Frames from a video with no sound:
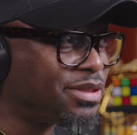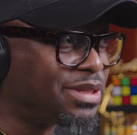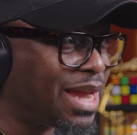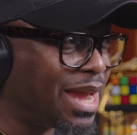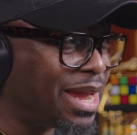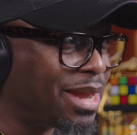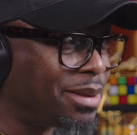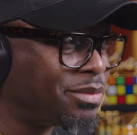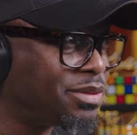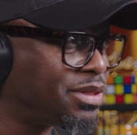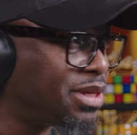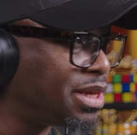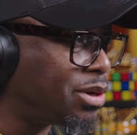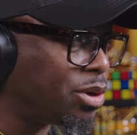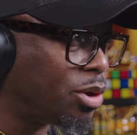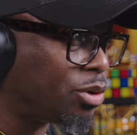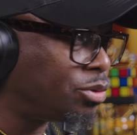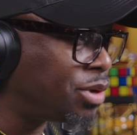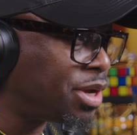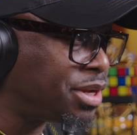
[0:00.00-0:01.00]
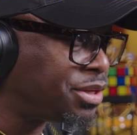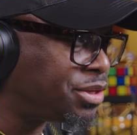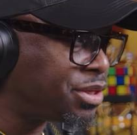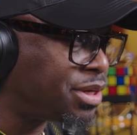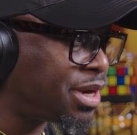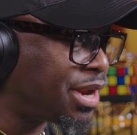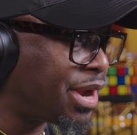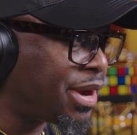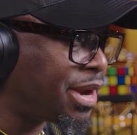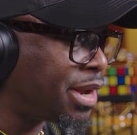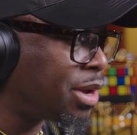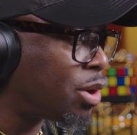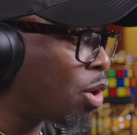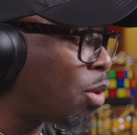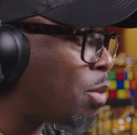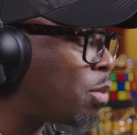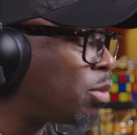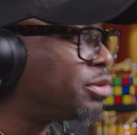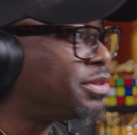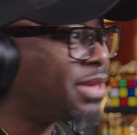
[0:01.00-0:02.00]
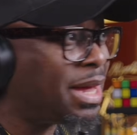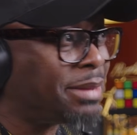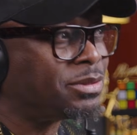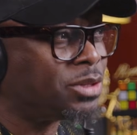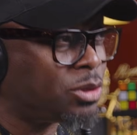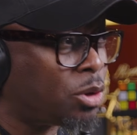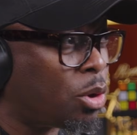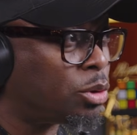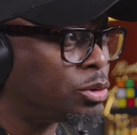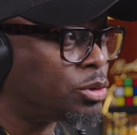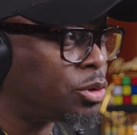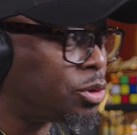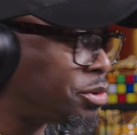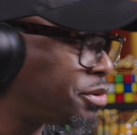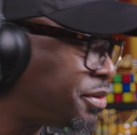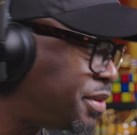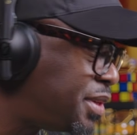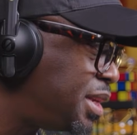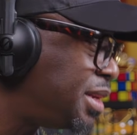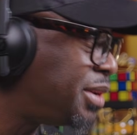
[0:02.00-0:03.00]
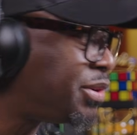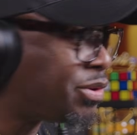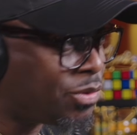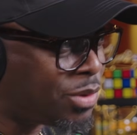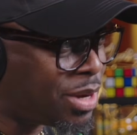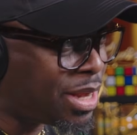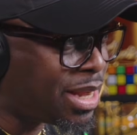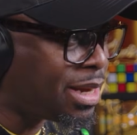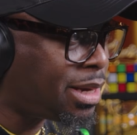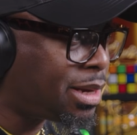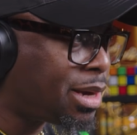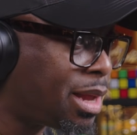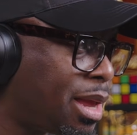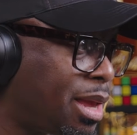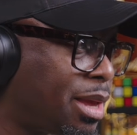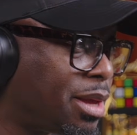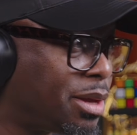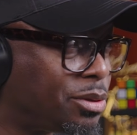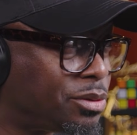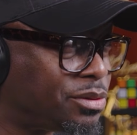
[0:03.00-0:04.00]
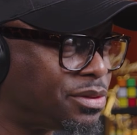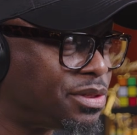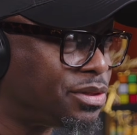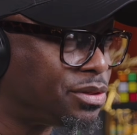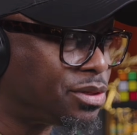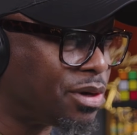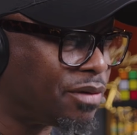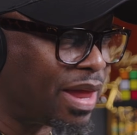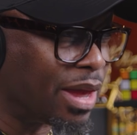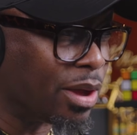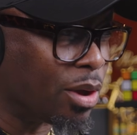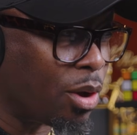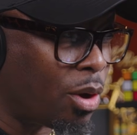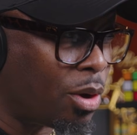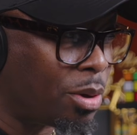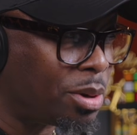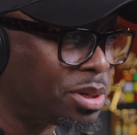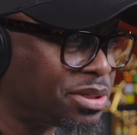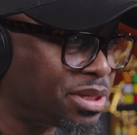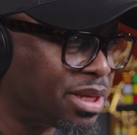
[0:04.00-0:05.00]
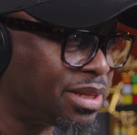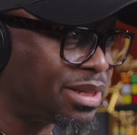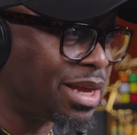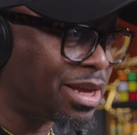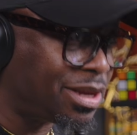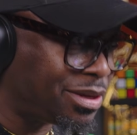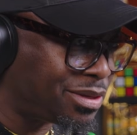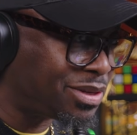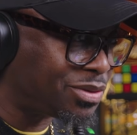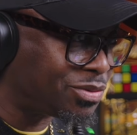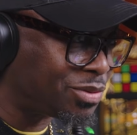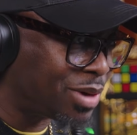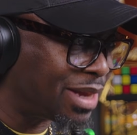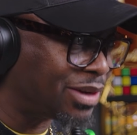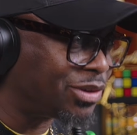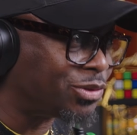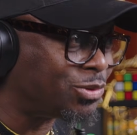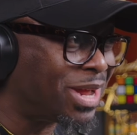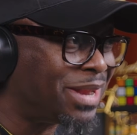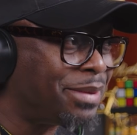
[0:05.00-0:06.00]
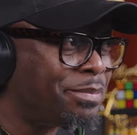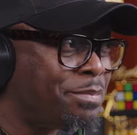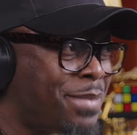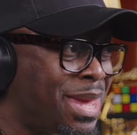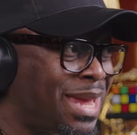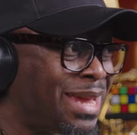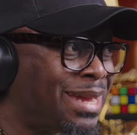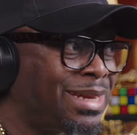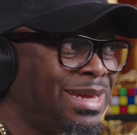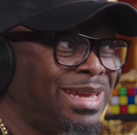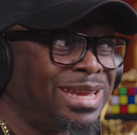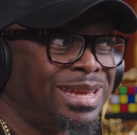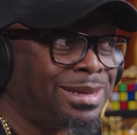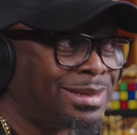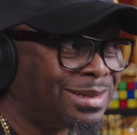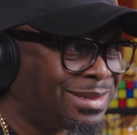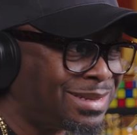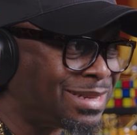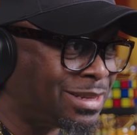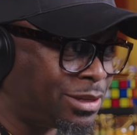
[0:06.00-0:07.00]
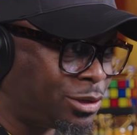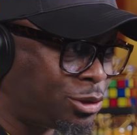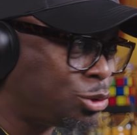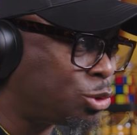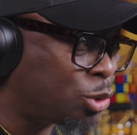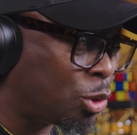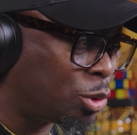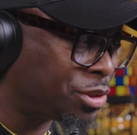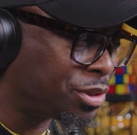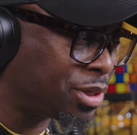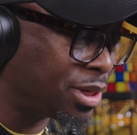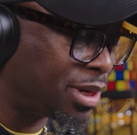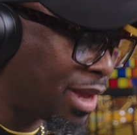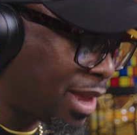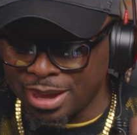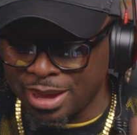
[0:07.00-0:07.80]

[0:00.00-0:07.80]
times in audio engineering, or most times in audio, you see green, you see sort of like orange, and then you see red. Red meaning distortion,